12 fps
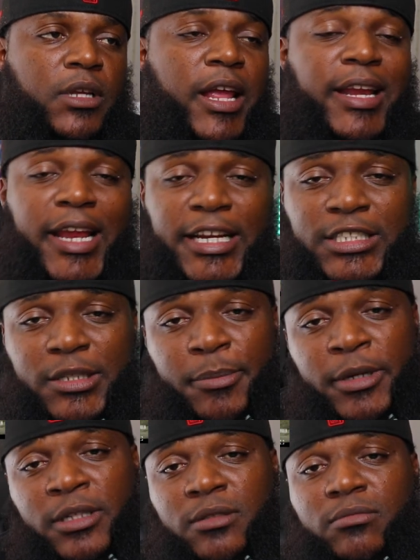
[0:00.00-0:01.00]
it needs to
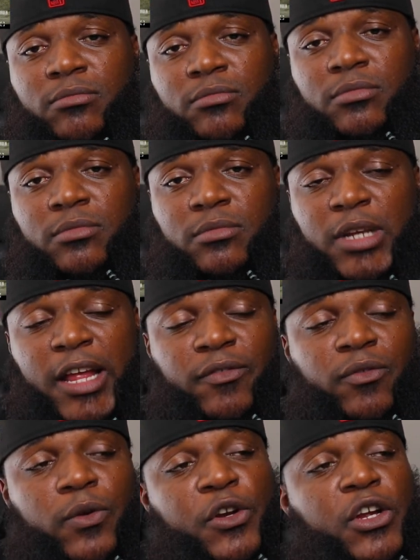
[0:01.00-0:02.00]
be. Like
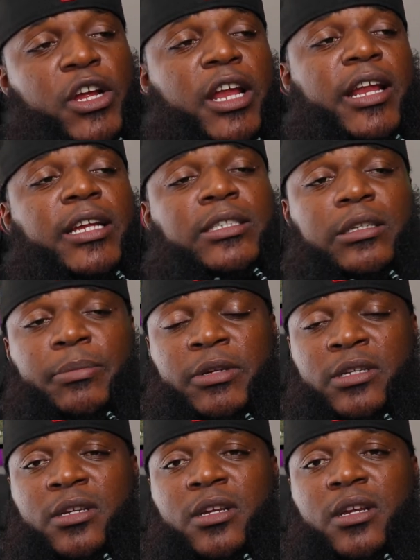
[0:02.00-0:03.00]
for real, it needs to
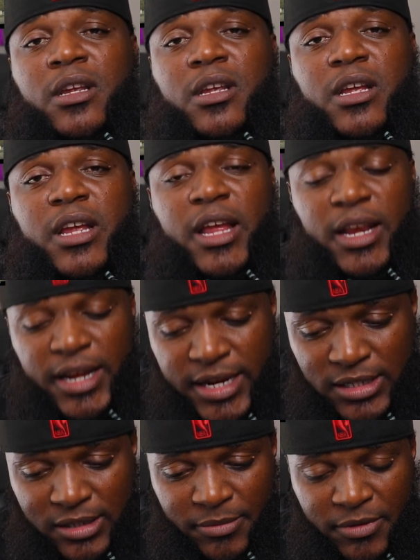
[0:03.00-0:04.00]
be. It
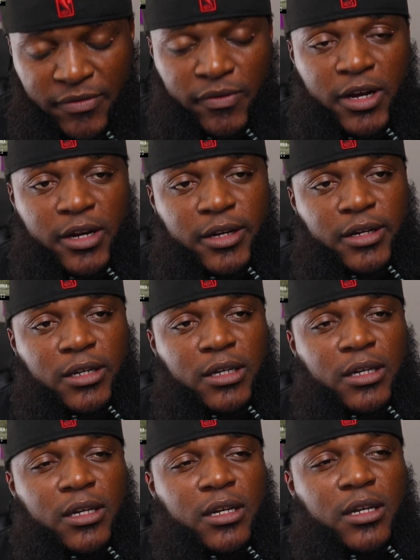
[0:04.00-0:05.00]
needs to be fair.
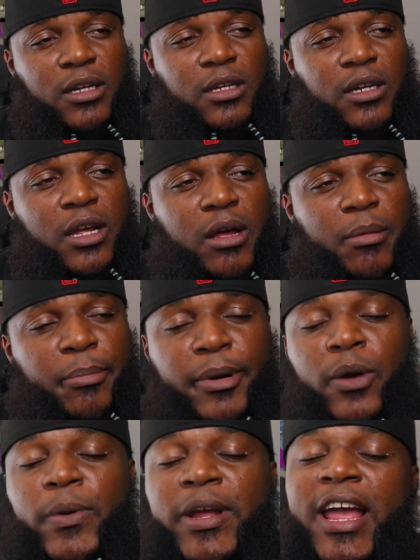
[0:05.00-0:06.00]

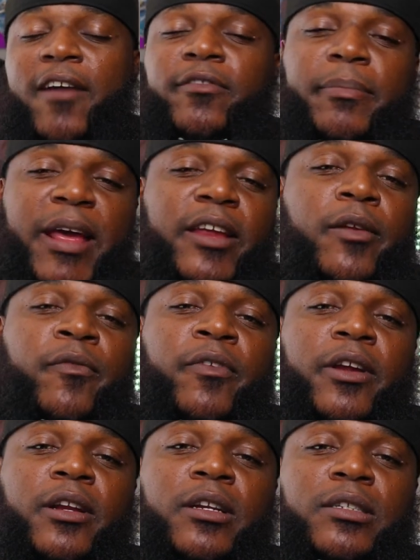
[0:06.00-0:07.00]
But we have to make it
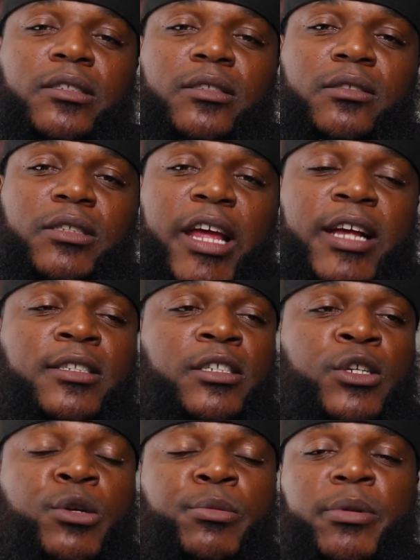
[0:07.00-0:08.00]
fair as
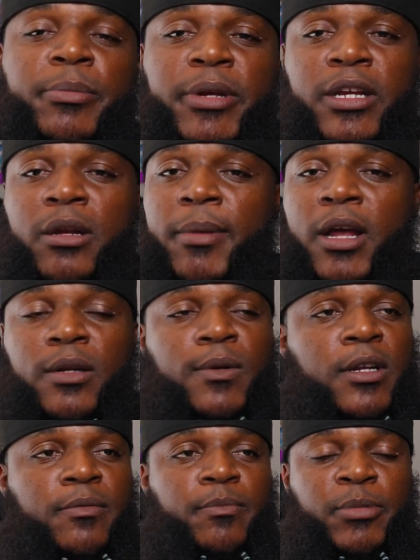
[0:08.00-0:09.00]
a human being, no matter
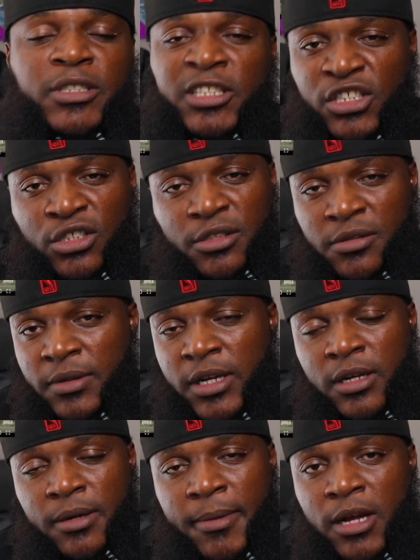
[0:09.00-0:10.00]
what position you're
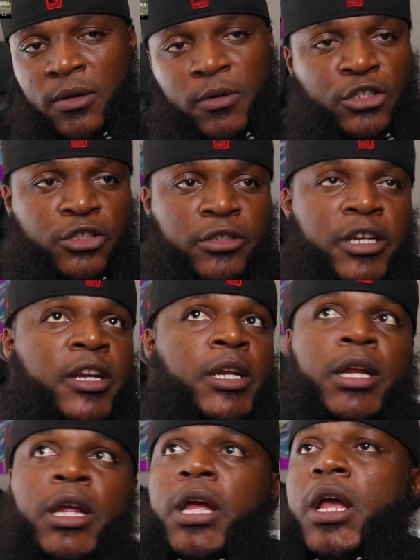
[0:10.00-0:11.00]
in, no matter what you're
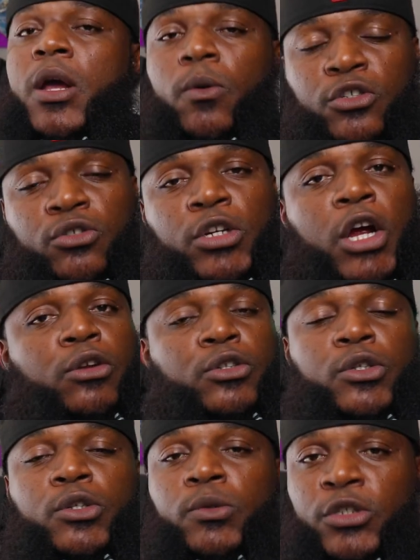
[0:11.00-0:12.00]
in, what you go
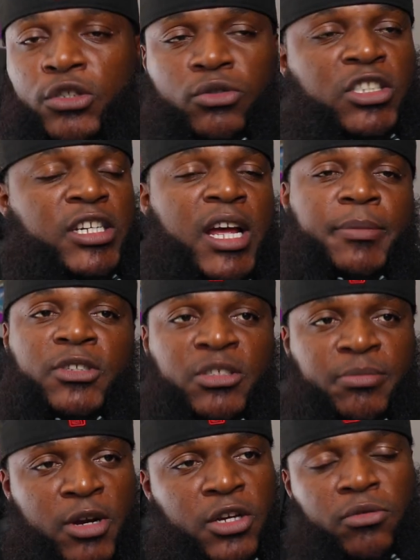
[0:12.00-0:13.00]
through, what you see, how
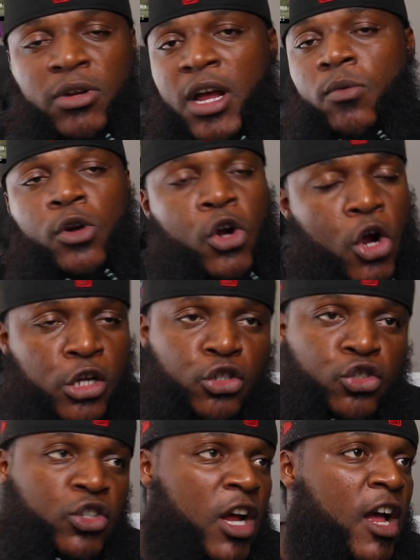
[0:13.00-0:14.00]
much money you got, what car
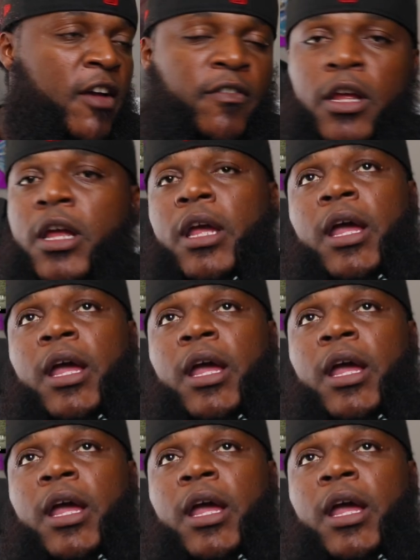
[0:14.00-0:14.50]
you drive,